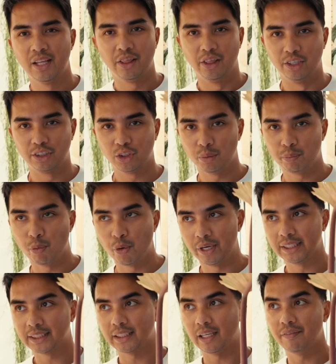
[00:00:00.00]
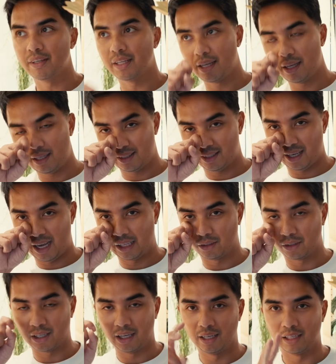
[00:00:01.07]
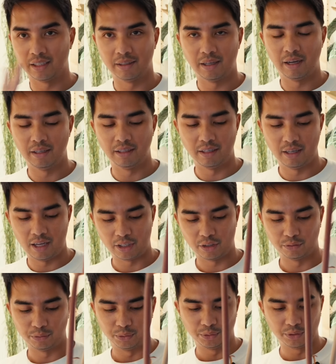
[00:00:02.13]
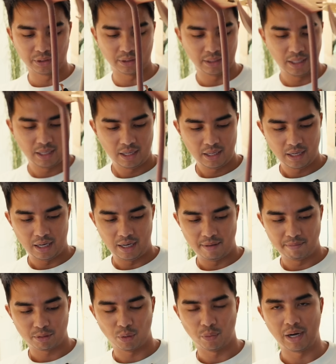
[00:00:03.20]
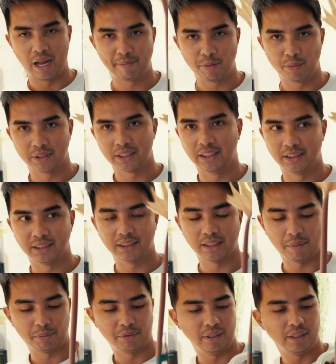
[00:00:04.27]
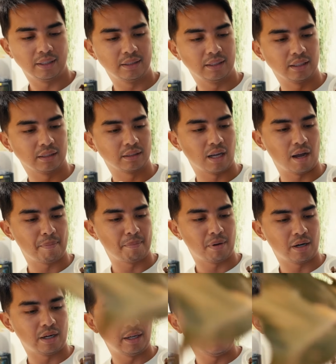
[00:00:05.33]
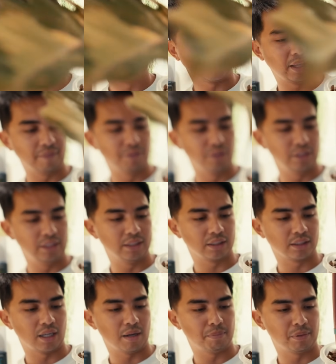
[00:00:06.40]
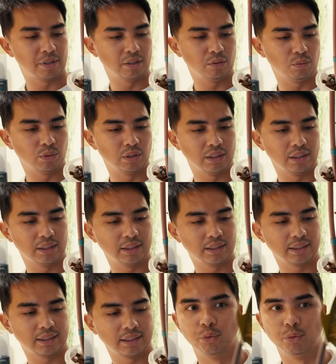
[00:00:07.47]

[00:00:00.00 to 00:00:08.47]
there's no point in saving it, so I had to cut a lot of roots. So what happened was I just separated the top part. Thankfully, the top part was